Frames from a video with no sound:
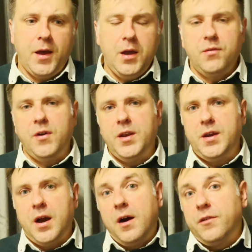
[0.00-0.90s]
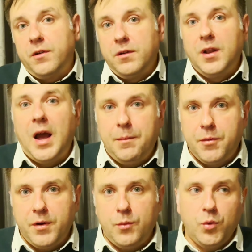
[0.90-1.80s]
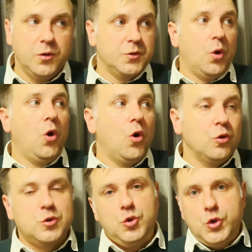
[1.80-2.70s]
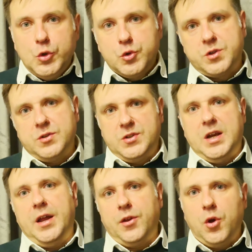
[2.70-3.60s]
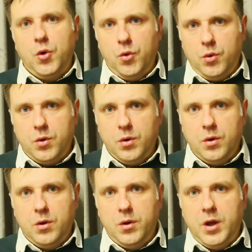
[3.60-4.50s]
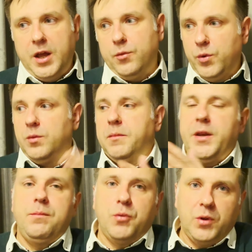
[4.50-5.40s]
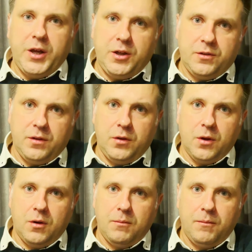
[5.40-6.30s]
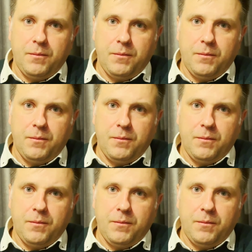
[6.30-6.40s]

if any other library will also use that hook and will manipulate the DOM,